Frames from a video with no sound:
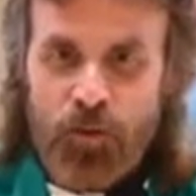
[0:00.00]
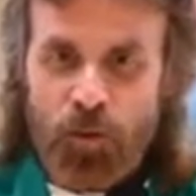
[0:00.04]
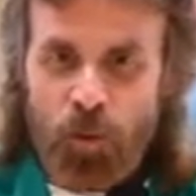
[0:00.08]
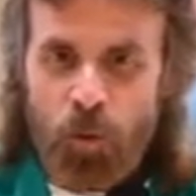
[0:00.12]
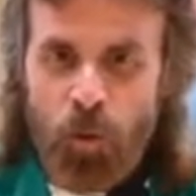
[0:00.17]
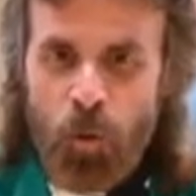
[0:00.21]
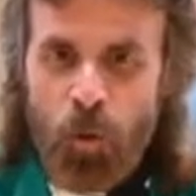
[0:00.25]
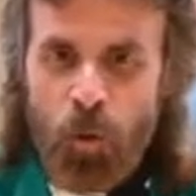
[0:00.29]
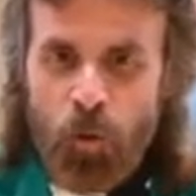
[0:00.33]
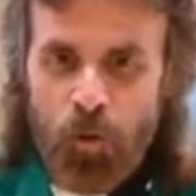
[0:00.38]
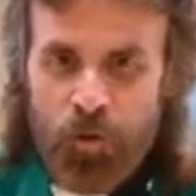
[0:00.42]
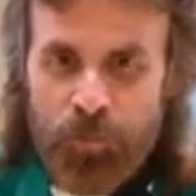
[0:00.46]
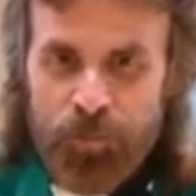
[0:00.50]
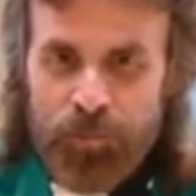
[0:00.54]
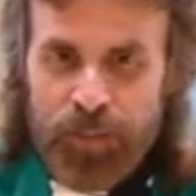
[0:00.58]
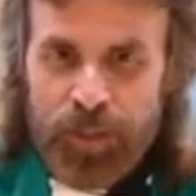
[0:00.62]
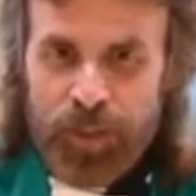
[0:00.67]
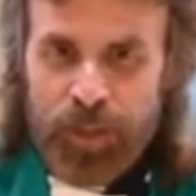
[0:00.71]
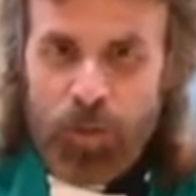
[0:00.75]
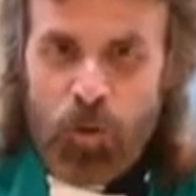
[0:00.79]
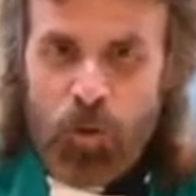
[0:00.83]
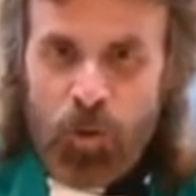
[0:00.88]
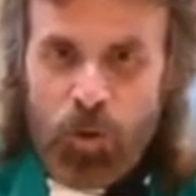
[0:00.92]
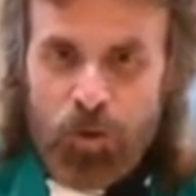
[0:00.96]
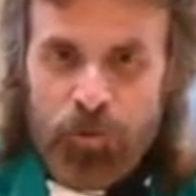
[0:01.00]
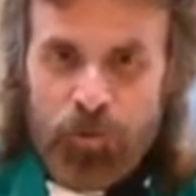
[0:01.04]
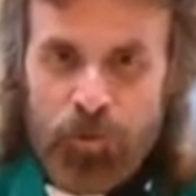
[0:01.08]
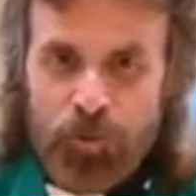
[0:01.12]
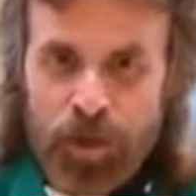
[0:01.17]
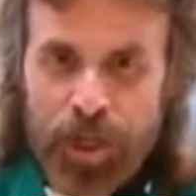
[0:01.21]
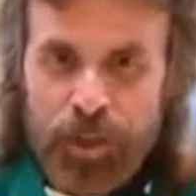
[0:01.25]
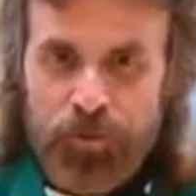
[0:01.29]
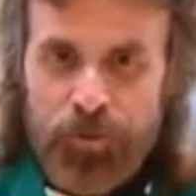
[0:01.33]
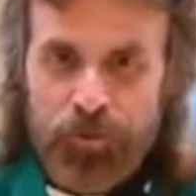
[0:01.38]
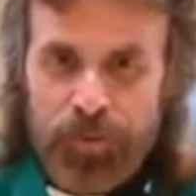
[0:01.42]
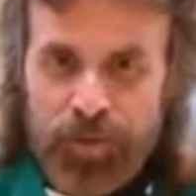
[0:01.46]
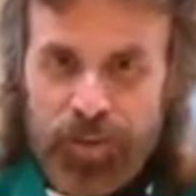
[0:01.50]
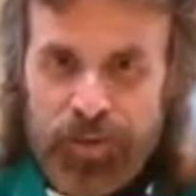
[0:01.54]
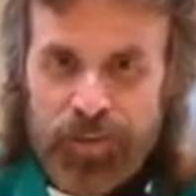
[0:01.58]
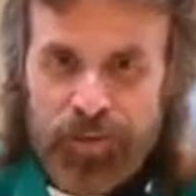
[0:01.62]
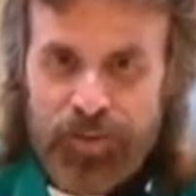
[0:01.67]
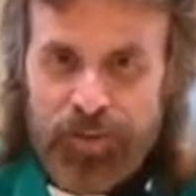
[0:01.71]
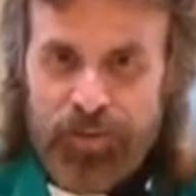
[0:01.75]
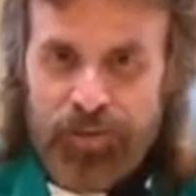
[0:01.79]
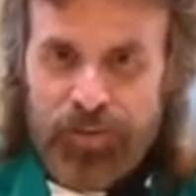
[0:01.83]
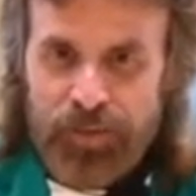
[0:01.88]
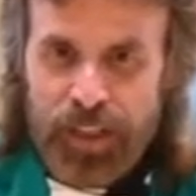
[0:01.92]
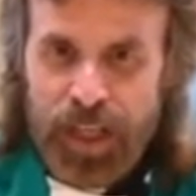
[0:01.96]
And big old
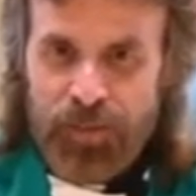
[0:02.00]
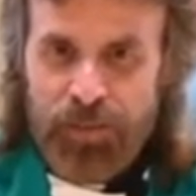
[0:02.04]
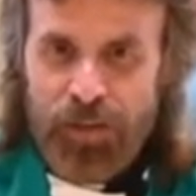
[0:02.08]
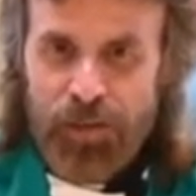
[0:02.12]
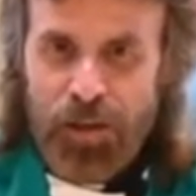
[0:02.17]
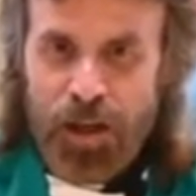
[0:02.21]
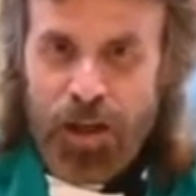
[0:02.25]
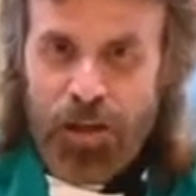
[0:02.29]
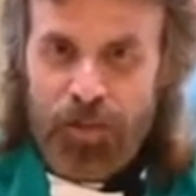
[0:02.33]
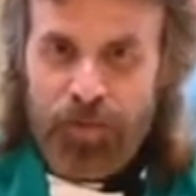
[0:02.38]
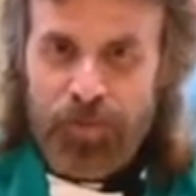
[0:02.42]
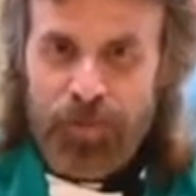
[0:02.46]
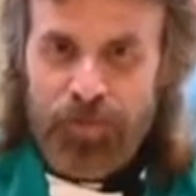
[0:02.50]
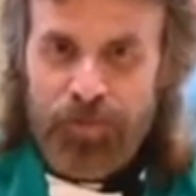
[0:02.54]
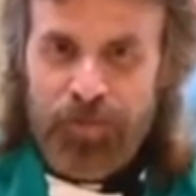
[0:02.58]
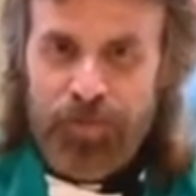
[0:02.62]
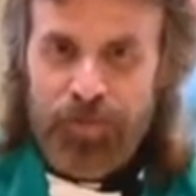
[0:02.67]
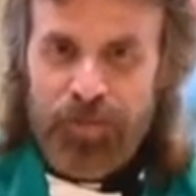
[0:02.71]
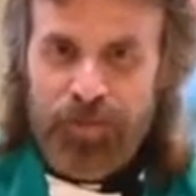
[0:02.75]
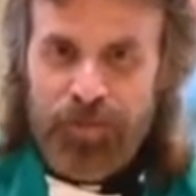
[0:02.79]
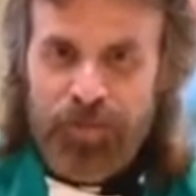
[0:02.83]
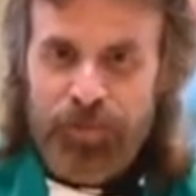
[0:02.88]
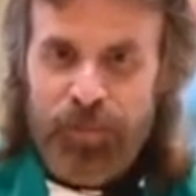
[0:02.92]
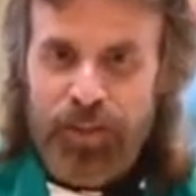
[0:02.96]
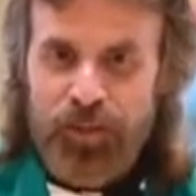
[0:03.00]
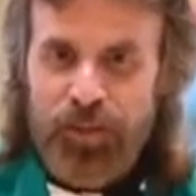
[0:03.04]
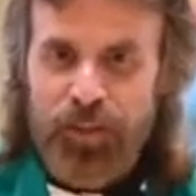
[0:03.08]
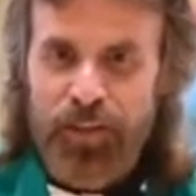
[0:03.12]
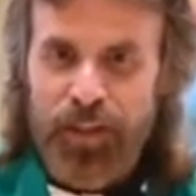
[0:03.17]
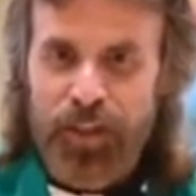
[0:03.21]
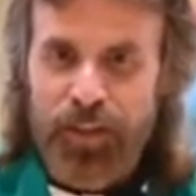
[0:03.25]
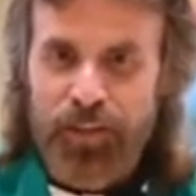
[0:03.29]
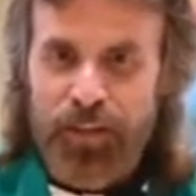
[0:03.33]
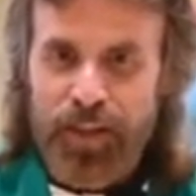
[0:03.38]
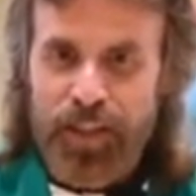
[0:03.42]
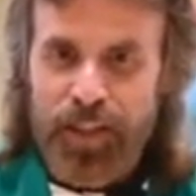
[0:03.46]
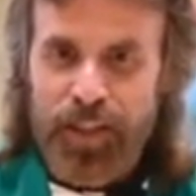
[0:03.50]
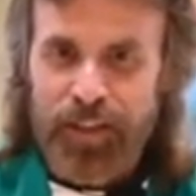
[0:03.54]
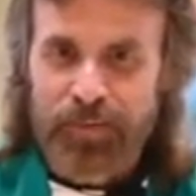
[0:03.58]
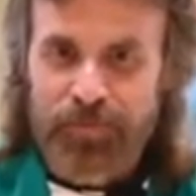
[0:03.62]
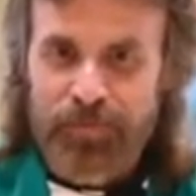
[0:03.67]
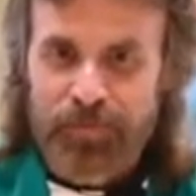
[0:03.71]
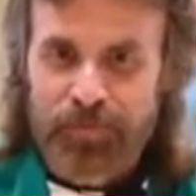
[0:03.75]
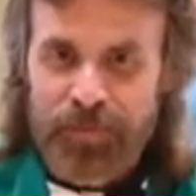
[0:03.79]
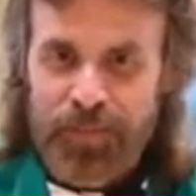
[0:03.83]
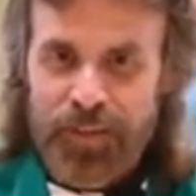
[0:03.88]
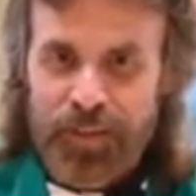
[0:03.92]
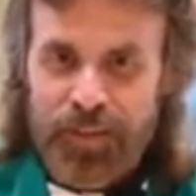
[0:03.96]
rectories have a lot of, especially at
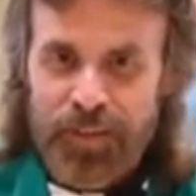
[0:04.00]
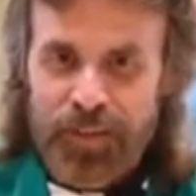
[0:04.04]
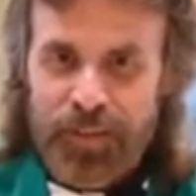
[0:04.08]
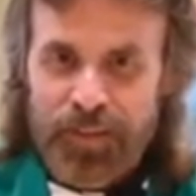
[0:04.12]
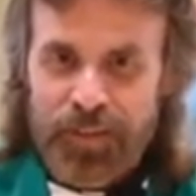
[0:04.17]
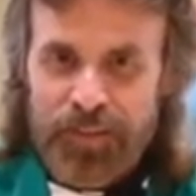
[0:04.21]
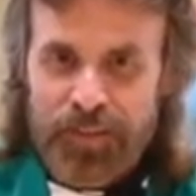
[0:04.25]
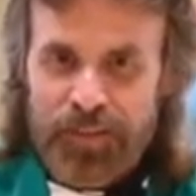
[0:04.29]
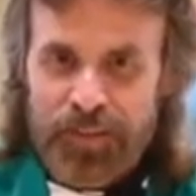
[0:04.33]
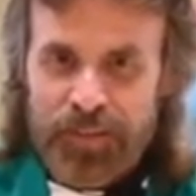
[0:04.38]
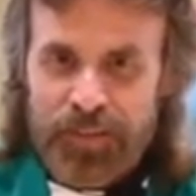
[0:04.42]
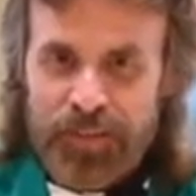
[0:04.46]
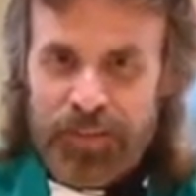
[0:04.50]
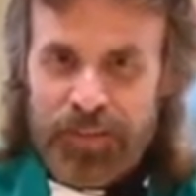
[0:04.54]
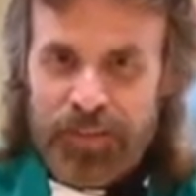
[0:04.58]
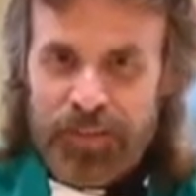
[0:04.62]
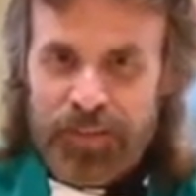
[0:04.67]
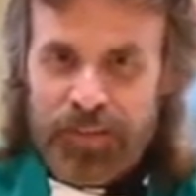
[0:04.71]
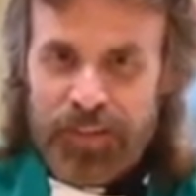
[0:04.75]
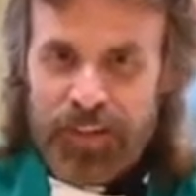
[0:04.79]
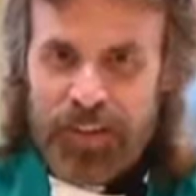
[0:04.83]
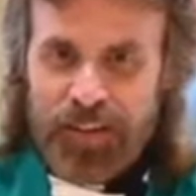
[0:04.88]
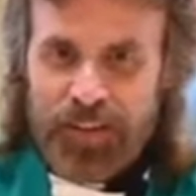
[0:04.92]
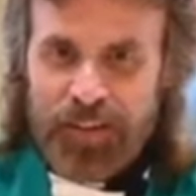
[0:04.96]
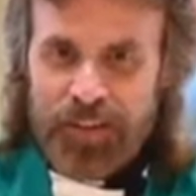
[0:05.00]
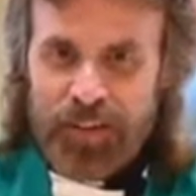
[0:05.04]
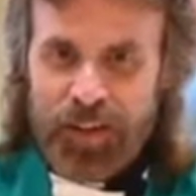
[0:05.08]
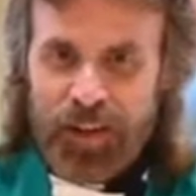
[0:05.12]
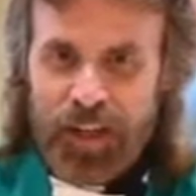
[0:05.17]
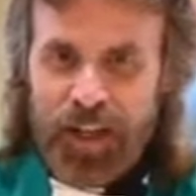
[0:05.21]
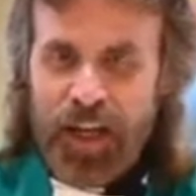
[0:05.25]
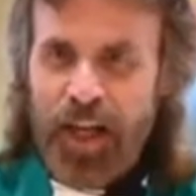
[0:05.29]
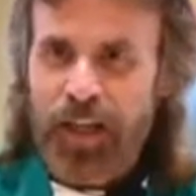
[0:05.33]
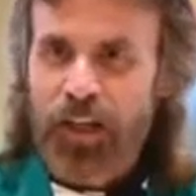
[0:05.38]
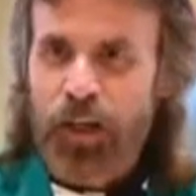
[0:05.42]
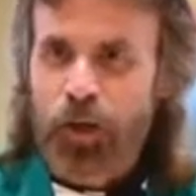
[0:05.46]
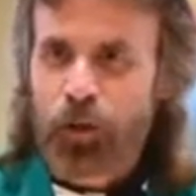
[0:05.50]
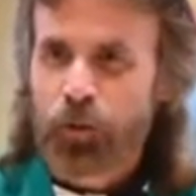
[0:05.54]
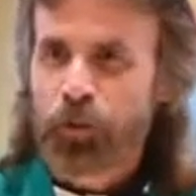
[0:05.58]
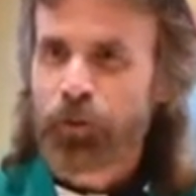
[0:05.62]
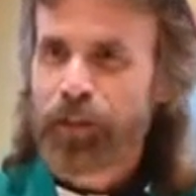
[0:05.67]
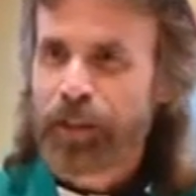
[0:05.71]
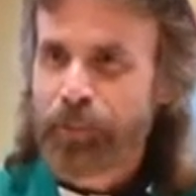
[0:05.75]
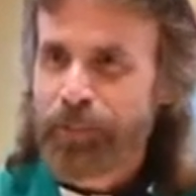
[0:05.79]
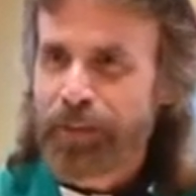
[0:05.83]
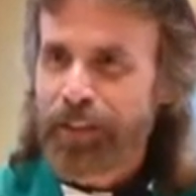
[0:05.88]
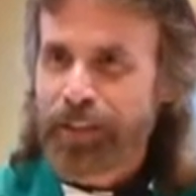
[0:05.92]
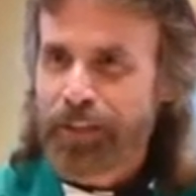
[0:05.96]
night, are
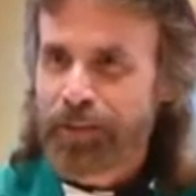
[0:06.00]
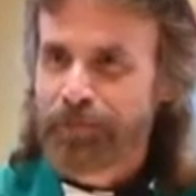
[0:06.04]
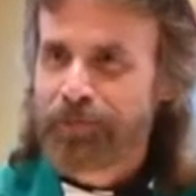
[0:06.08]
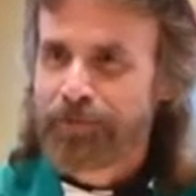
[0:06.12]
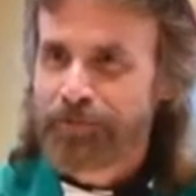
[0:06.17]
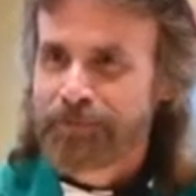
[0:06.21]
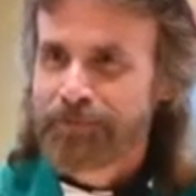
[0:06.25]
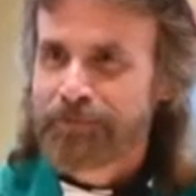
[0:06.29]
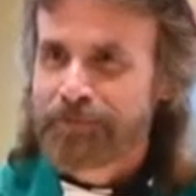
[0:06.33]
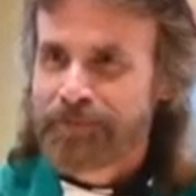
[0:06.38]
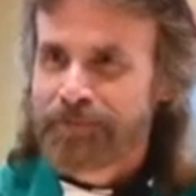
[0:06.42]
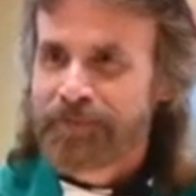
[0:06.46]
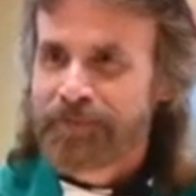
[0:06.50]
kind of creepy.